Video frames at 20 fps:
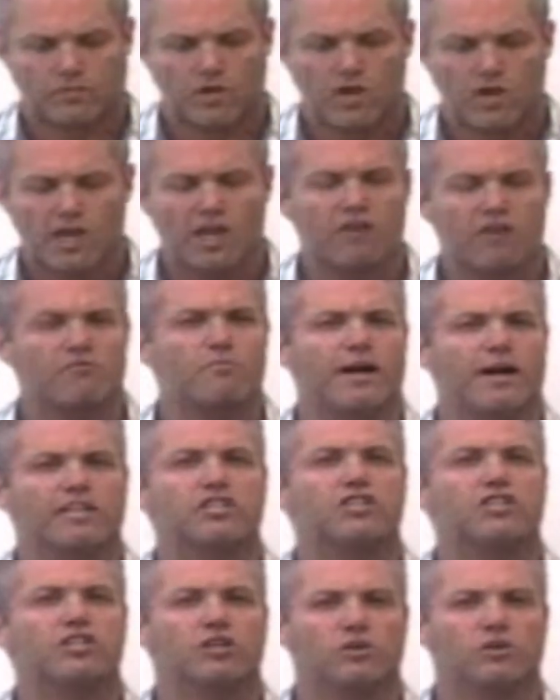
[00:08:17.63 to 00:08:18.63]
if my
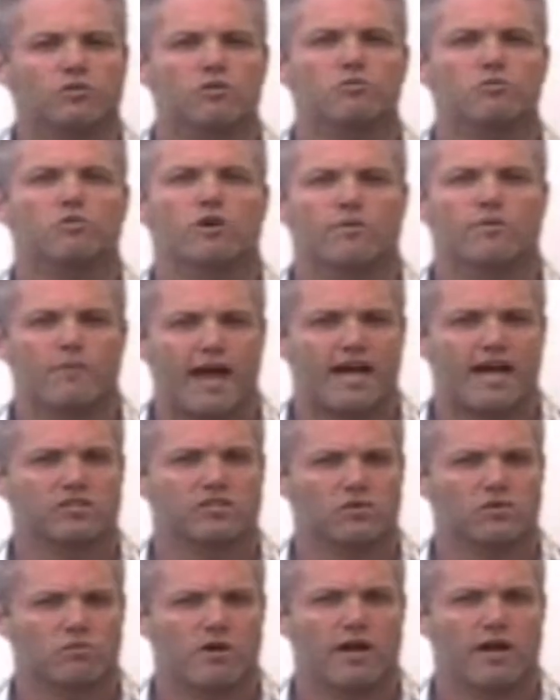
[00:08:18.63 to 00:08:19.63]
children were to pass
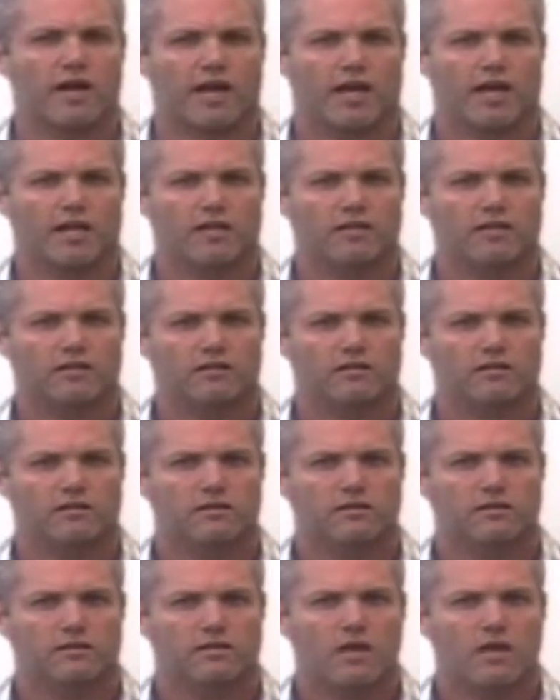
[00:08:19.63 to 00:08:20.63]
away,
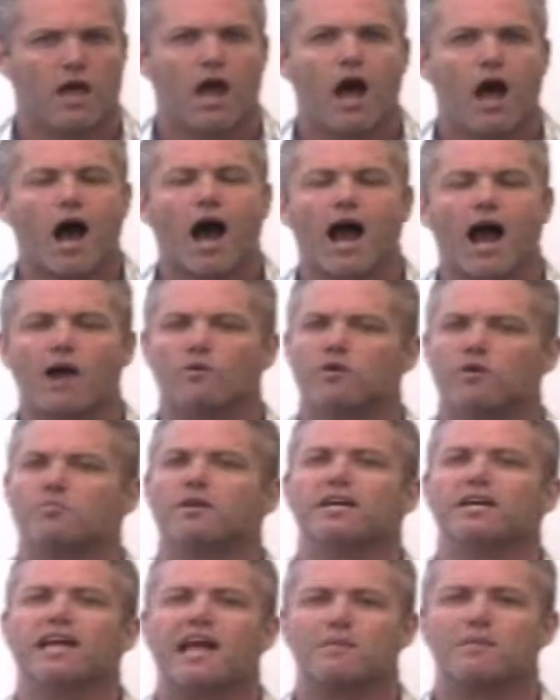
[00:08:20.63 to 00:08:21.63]
I would
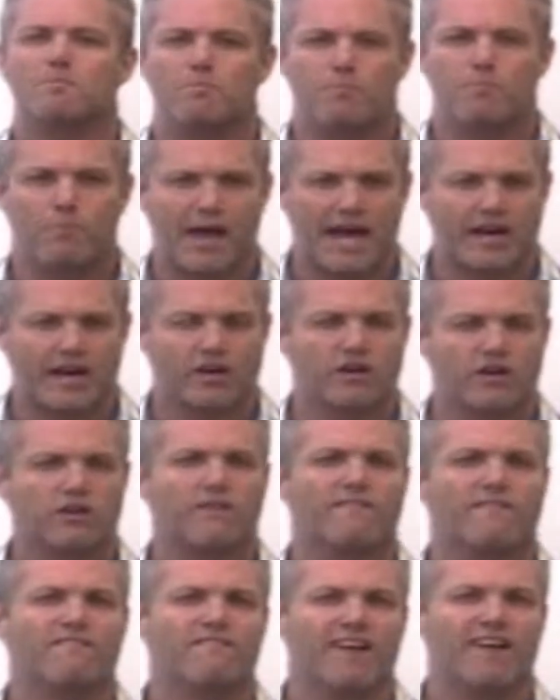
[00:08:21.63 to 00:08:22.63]
be in a better
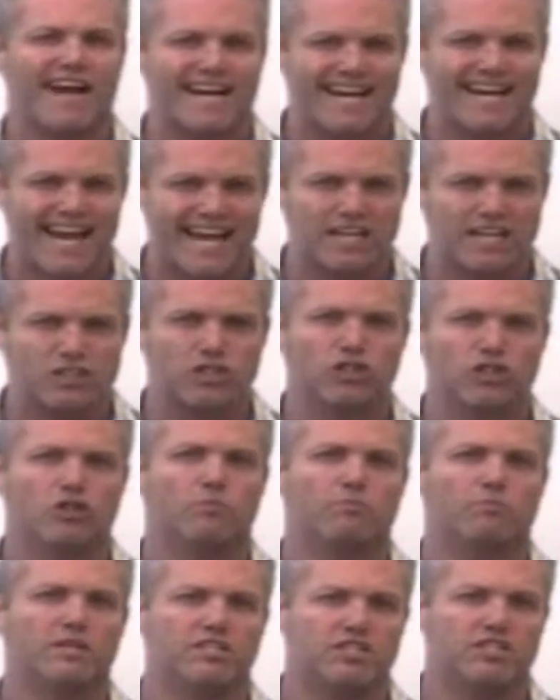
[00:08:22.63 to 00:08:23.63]
financial
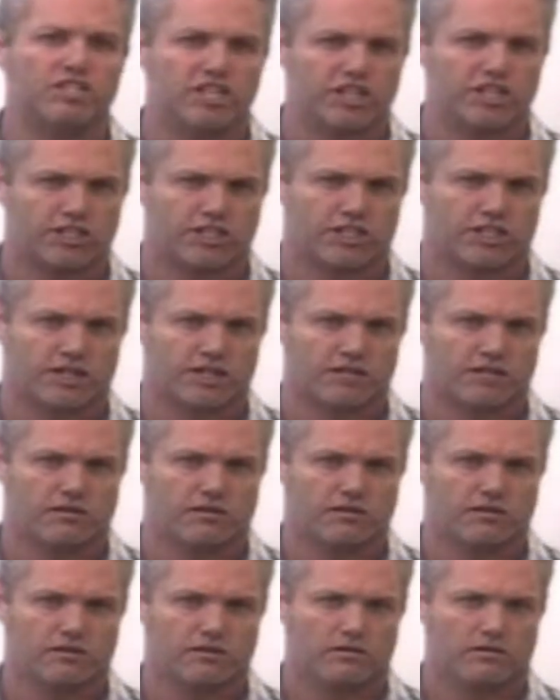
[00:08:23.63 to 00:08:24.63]
position
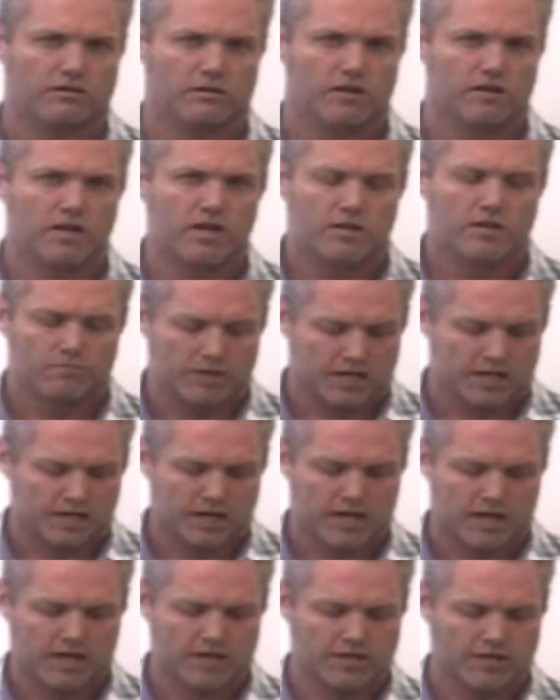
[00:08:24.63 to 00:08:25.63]

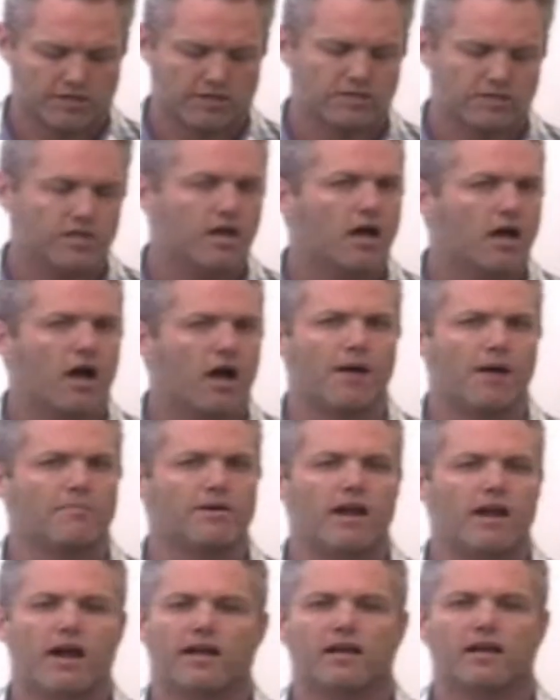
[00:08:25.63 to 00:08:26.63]
because I'm
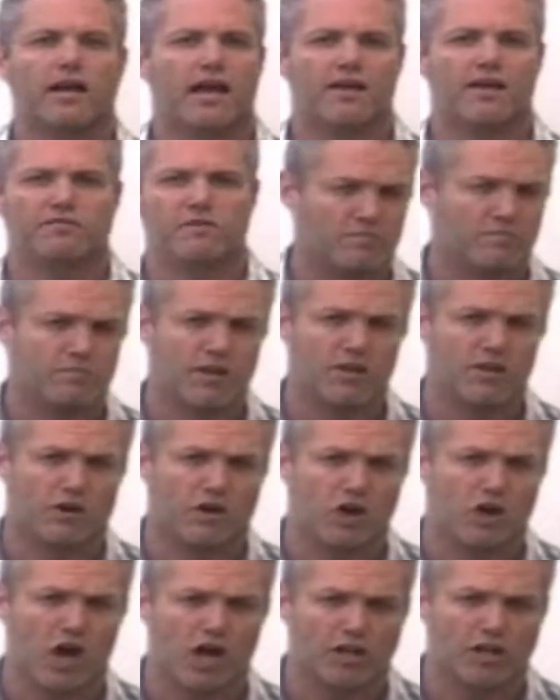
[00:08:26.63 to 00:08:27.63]
not going to have to pay their
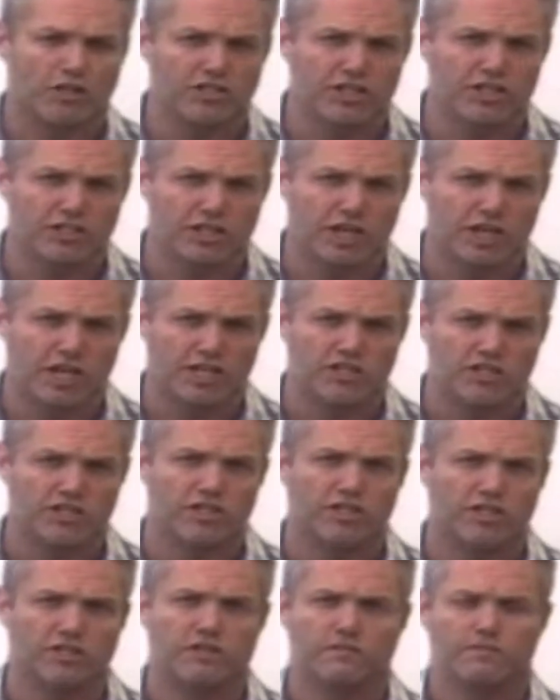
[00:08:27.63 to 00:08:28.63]
college
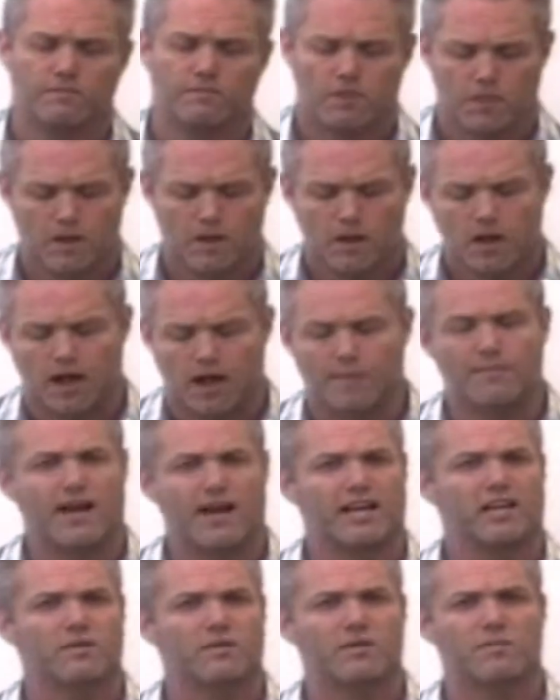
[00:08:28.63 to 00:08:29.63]
education. I'm
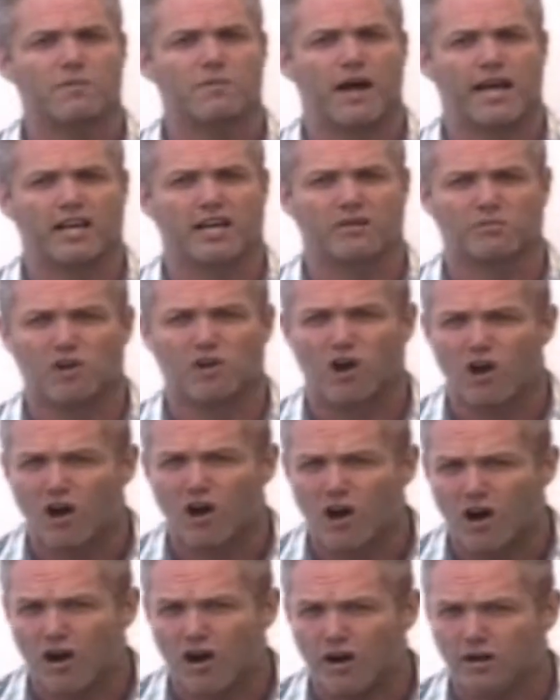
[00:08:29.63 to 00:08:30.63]
not going to be buying them
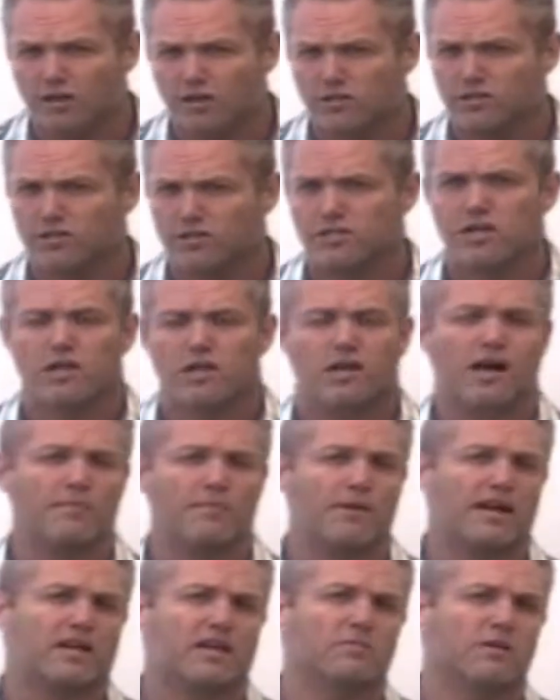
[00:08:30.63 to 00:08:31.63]
cars. I'm
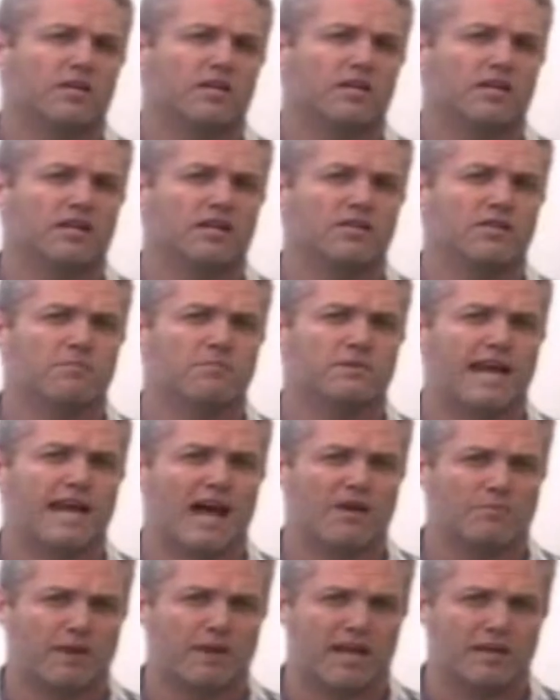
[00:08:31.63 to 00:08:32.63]
not going to be getting them
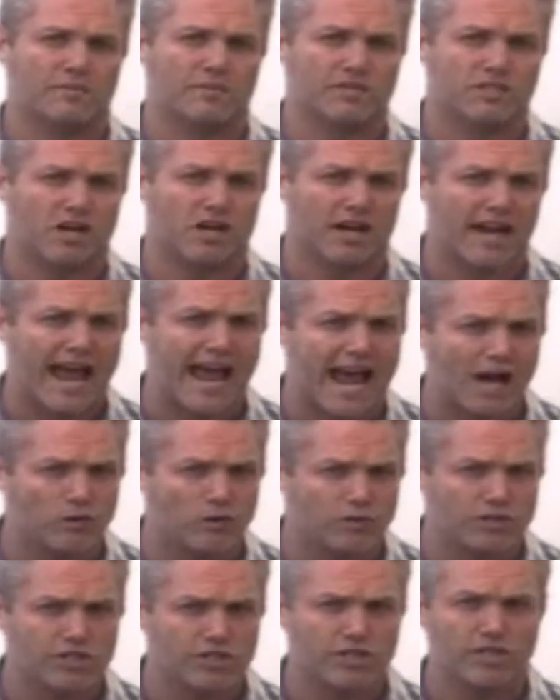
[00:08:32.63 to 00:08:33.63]
down payments on
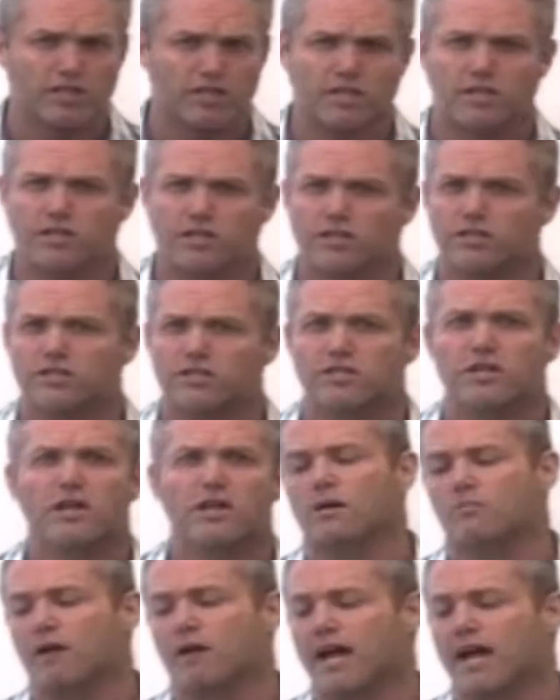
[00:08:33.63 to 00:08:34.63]
houses.
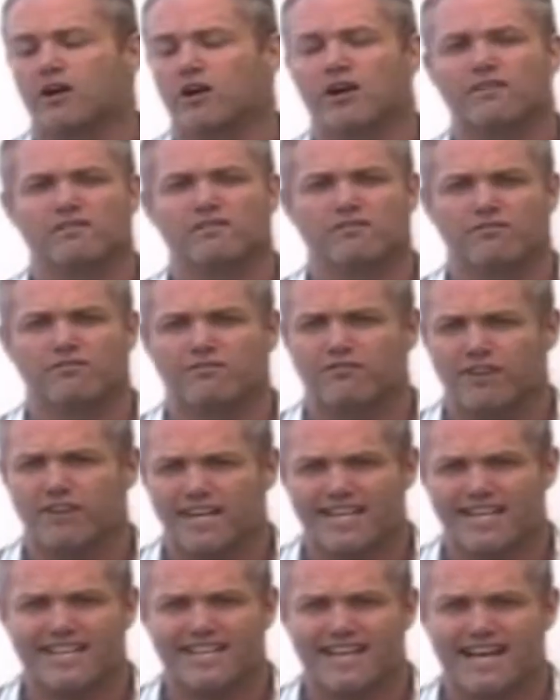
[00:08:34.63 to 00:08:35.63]
I don't have to
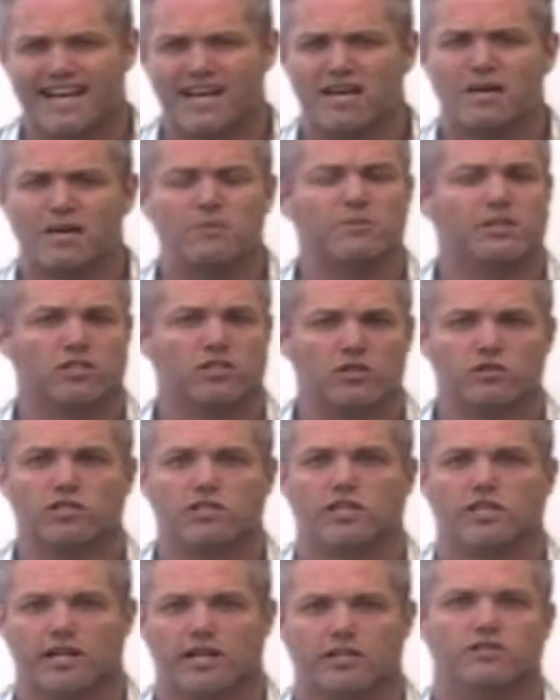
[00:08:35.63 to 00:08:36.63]
feed them, and 2
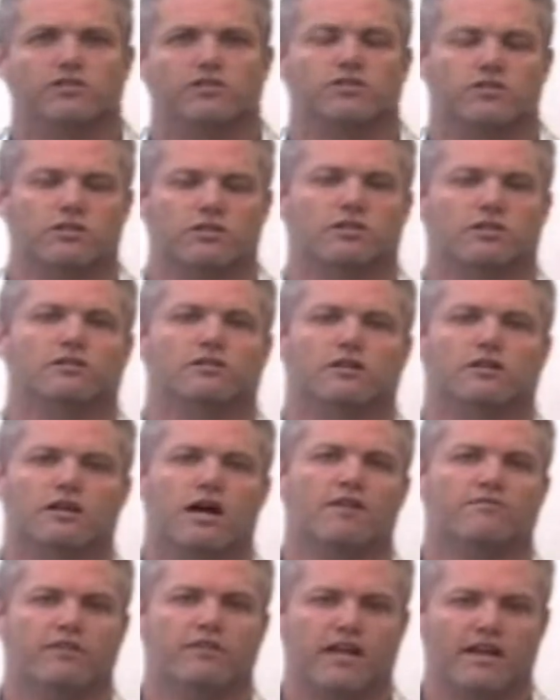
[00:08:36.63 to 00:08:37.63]
teenagers are an
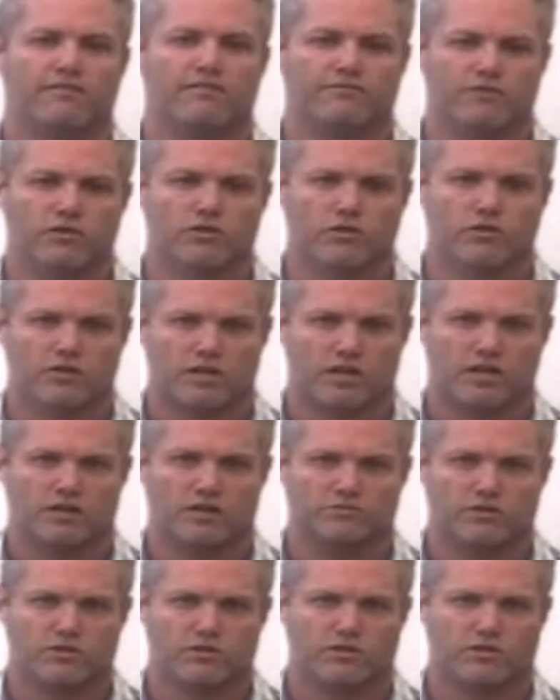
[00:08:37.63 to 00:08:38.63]
awful lot of food that
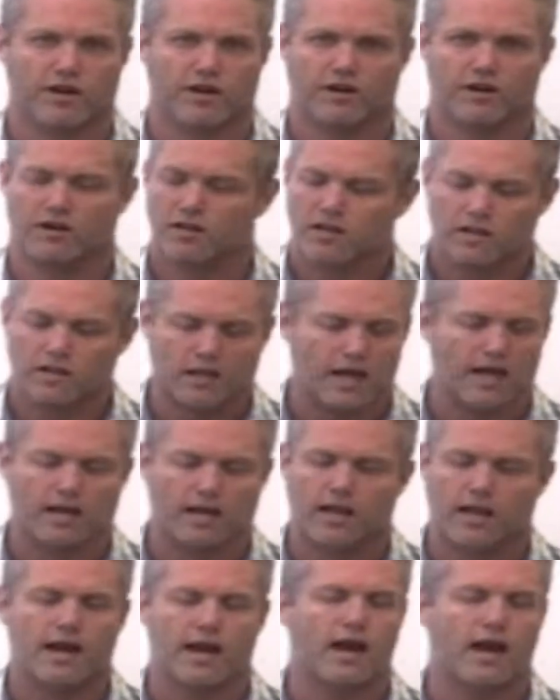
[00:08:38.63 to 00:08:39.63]
comes through there. A
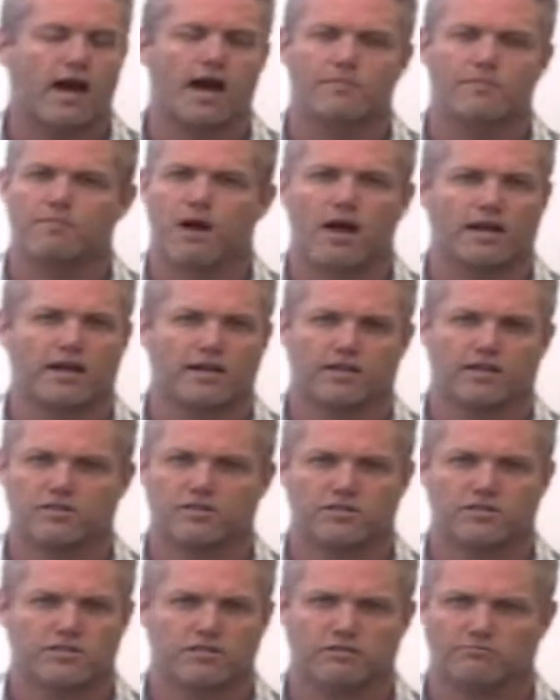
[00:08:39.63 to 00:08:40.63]
lot of Hot
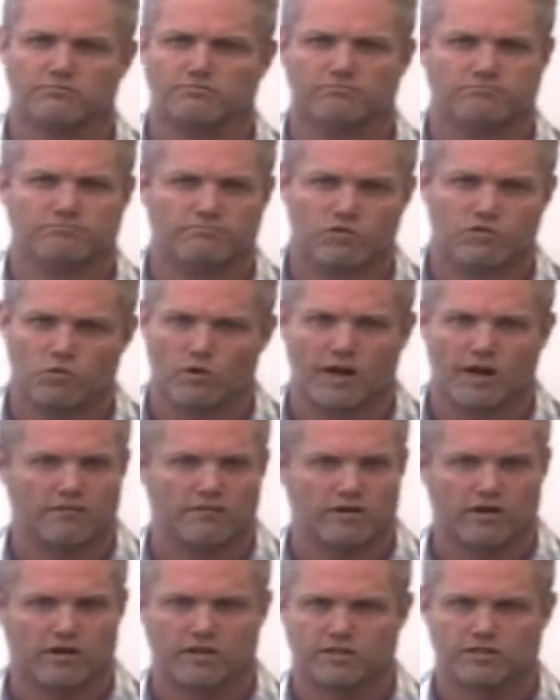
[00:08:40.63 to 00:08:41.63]
Pockets and
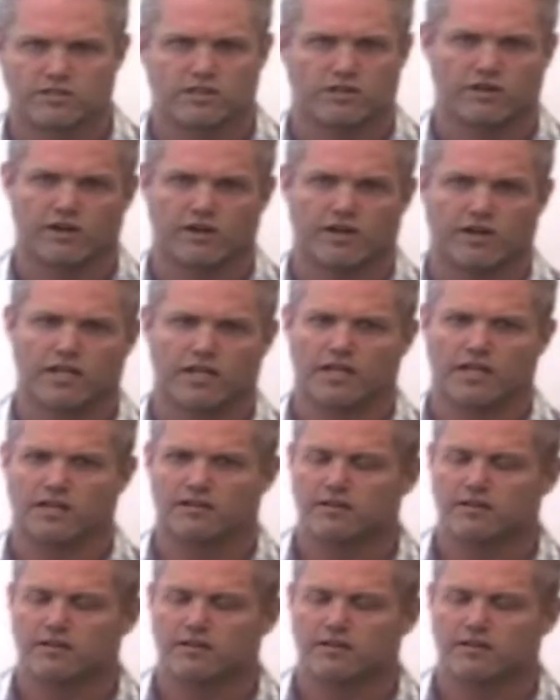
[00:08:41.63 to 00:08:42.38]
whatever else that they're going to eat.